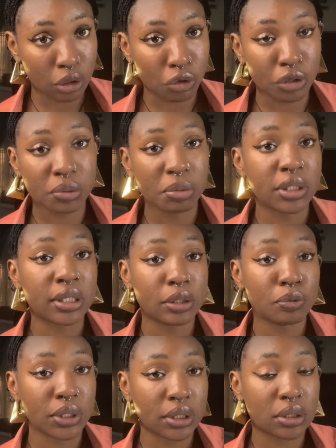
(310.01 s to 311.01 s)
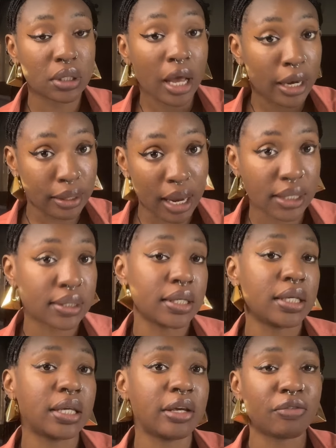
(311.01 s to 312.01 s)
You're going to be dealing with
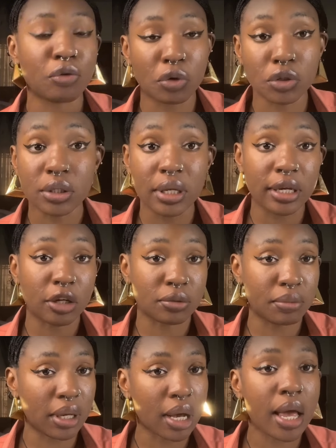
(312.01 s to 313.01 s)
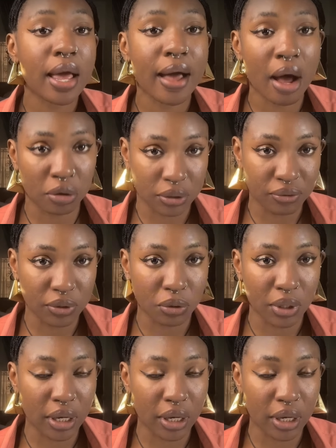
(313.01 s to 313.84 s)
elastic if you want to learn how to make outfit.